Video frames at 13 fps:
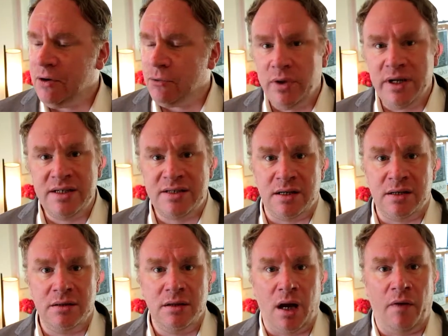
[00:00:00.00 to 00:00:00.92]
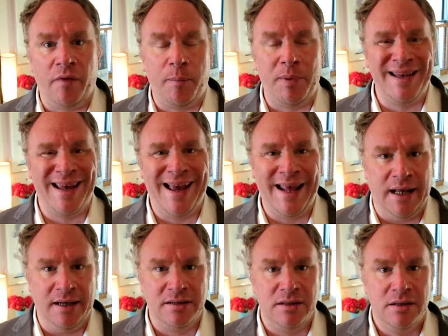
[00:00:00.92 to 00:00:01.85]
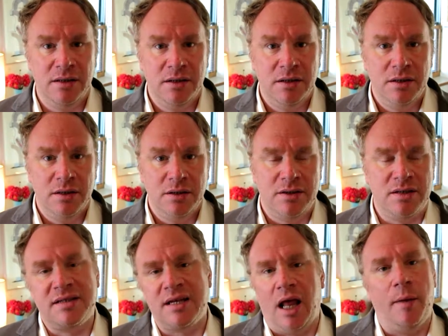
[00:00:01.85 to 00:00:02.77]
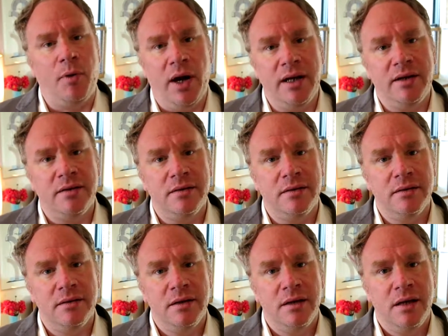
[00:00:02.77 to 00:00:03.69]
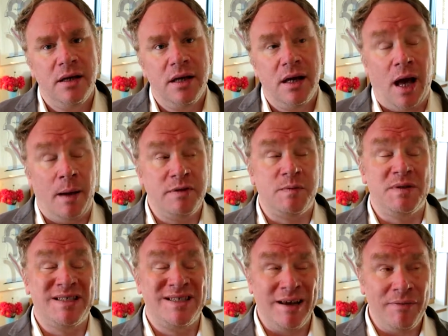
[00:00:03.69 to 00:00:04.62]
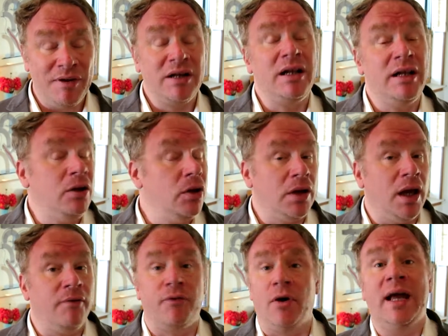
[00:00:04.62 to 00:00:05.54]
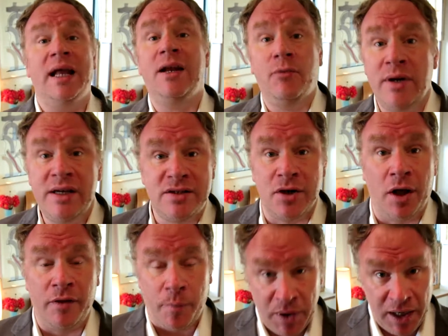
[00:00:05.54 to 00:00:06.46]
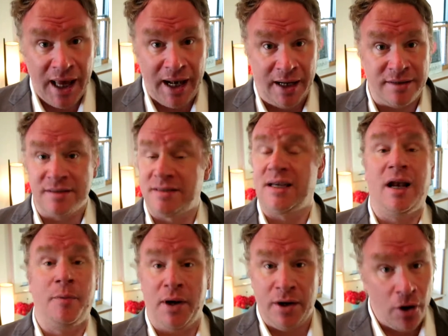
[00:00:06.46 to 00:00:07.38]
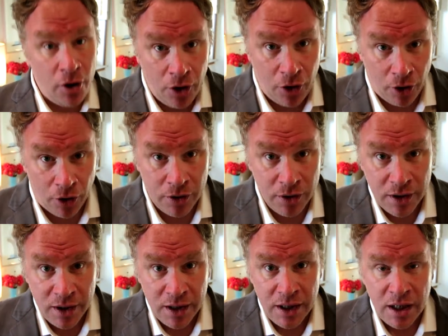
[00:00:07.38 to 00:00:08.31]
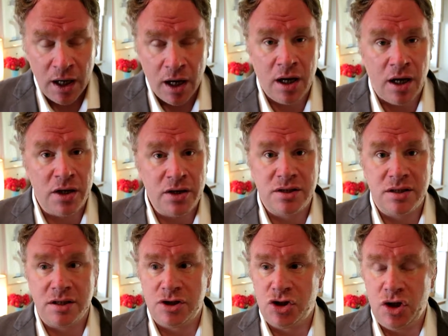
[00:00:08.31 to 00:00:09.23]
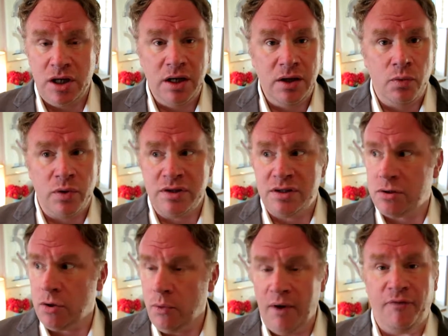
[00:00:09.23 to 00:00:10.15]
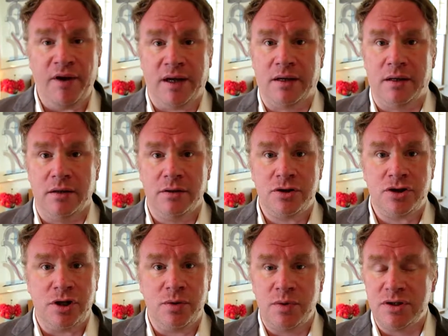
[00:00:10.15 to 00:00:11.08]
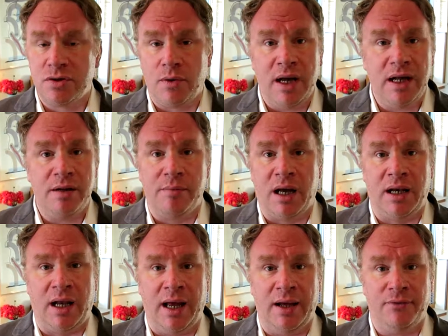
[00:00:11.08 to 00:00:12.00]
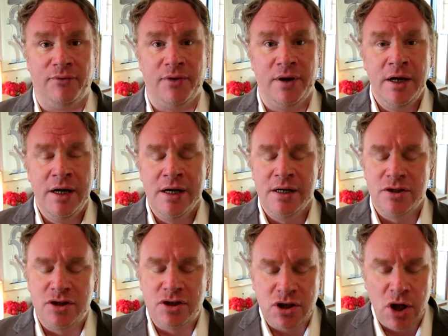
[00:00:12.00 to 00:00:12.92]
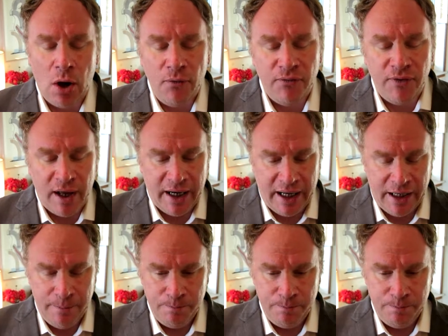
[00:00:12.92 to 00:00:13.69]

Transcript: reason on the planet to celebrate. I'm specifically looking for any reason on the planet to celebrate her. Because she was terrific. She was great in my life. So funny,